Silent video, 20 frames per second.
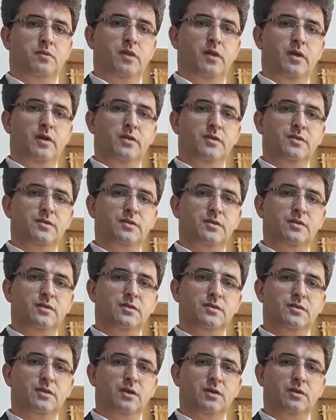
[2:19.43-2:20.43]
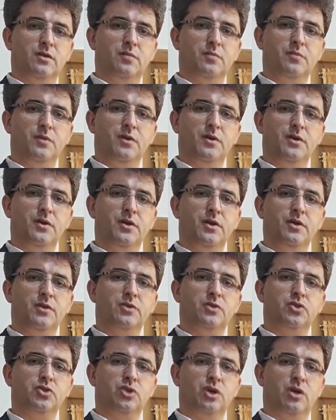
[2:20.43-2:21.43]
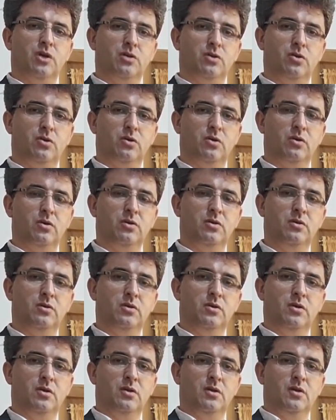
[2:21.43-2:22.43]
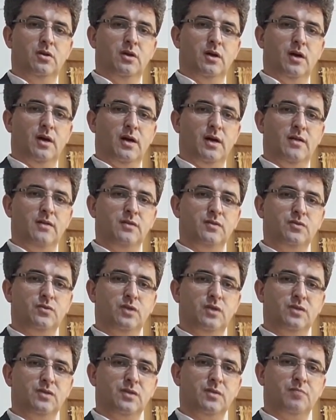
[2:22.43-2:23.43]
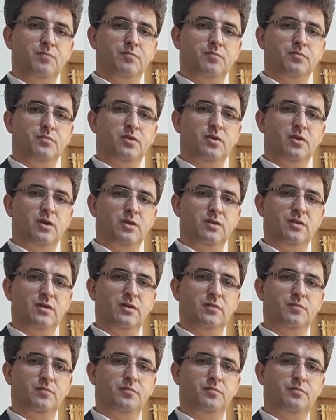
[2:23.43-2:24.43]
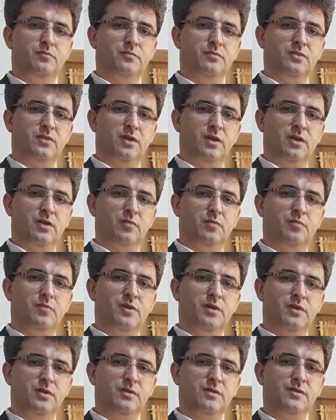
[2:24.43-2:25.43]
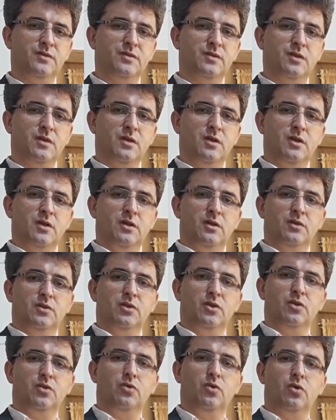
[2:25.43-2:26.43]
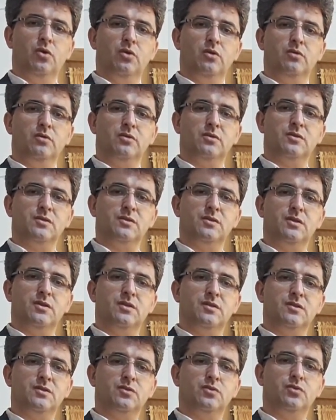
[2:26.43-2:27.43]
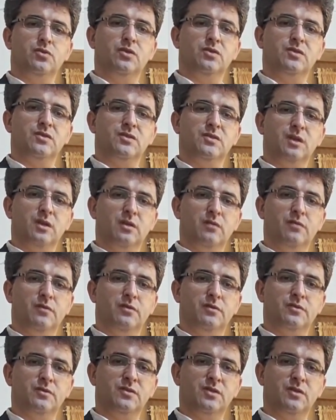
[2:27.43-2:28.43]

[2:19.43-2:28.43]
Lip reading: placed inside the burning charcoal. As soon as the cotton thread burns, the gold sticks to the silver.